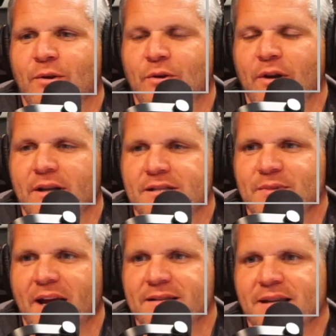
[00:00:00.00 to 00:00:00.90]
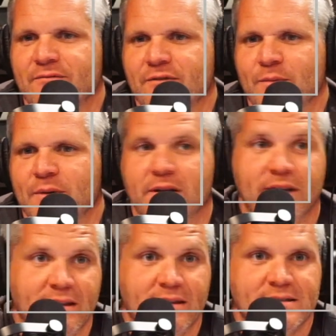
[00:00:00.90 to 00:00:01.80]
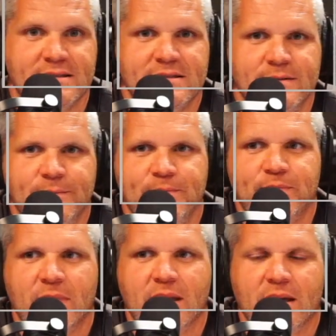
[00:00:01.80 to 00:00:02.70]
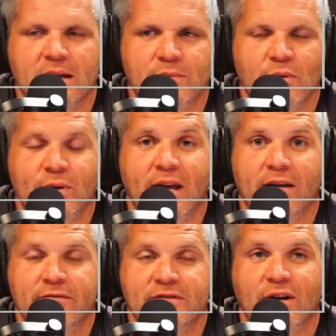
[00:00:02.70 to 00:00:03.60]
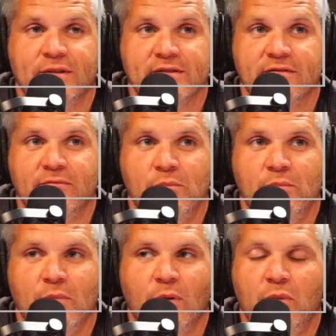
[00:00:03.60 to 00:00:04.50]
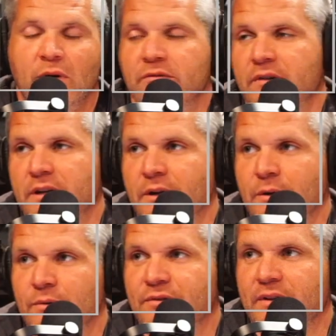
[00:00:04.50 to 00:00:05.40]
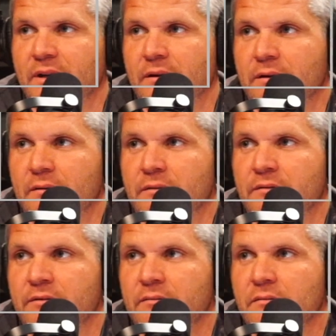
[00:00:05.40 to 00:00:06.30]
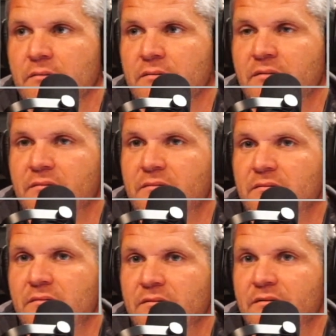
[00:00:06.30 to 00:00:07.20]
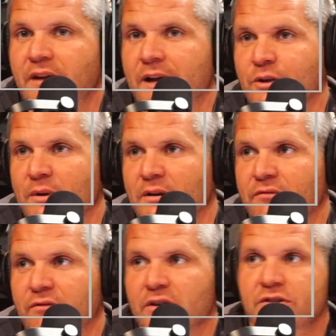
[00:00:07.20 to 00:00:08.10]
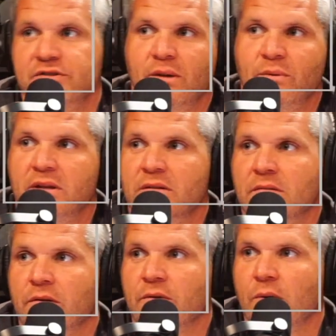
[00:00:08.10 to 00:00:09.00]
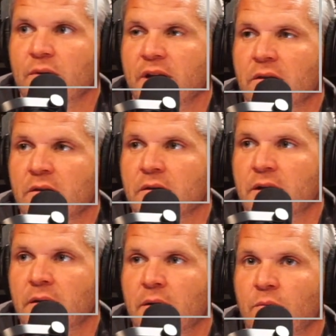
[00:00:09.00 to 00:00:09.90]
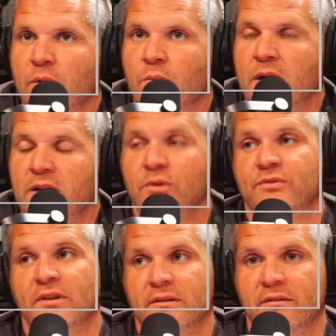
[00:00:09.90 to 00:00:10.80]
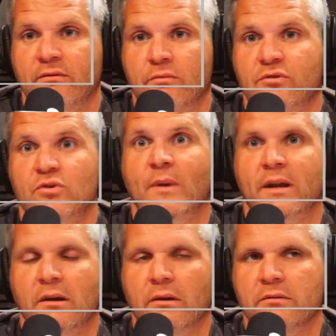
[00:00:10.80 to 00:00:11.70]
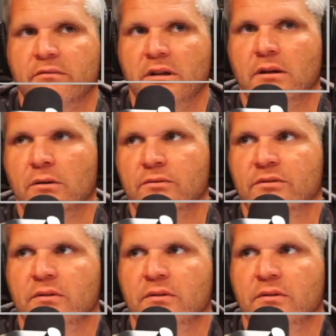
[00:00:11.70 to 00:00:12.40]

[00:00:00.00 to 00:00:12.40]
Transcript: creating some content from it like this, but we have tons of build videos and documented footage that we can throw together, and then we want to use it to make other videos.